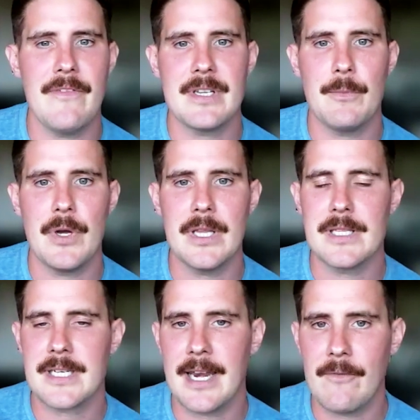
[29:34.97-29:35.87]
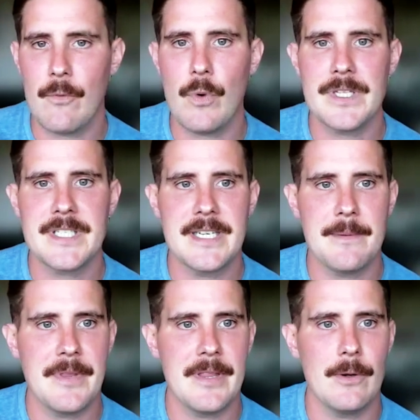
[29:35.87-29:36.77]
if someone's kind of wants to
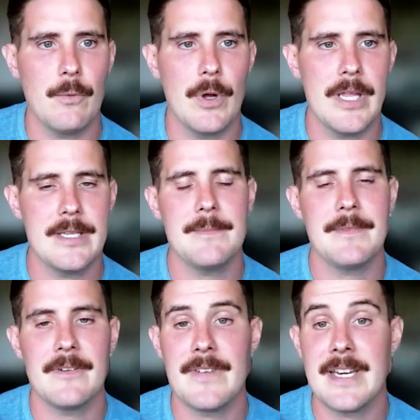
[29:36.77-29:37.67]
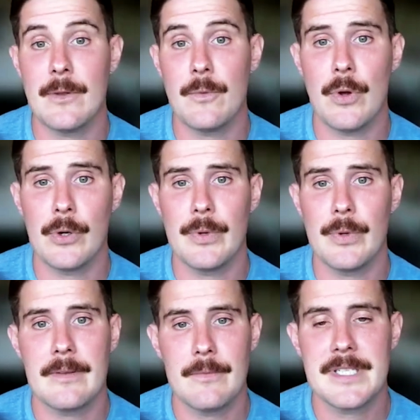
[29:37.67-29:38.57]
dip their feet in the water
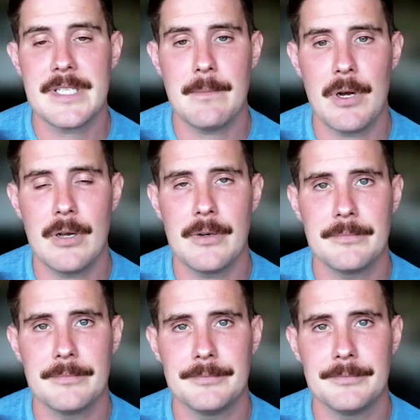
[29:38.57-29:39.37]
with Seedpod?